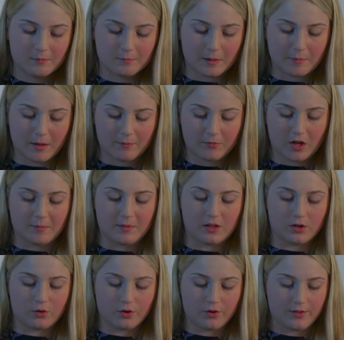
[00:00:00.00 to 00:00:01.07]
My mom taught me
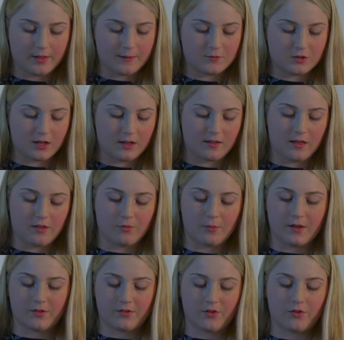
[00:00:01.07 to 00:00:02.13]
the core subjects as
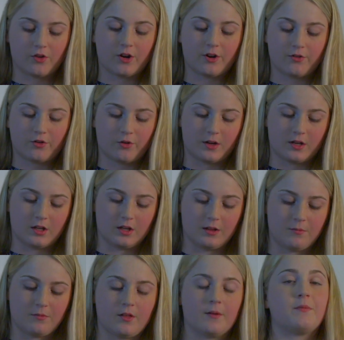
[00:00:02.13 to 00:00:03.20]
well as the STARS
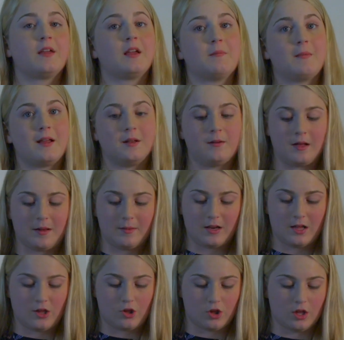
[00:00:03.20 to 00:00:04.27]
curriculum, something in my
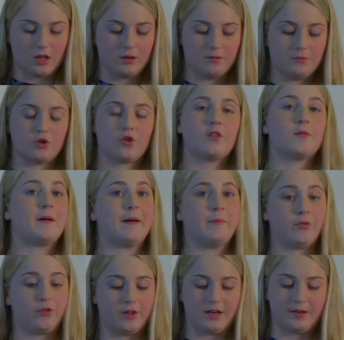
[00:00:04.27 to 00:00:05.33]
denomination, which is a
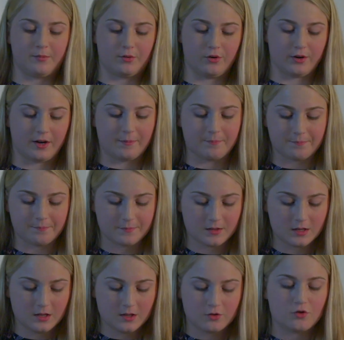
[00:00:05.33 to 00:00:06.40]
Bible study program,
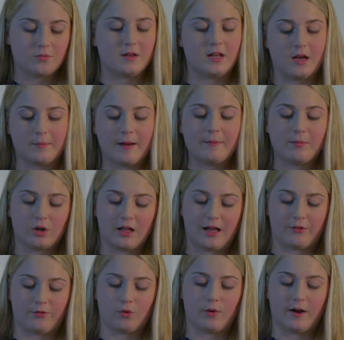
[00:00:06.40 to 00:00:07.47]
to meet a Bible
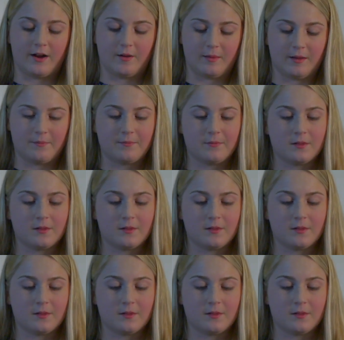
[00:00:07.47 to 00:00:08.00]
class requirement.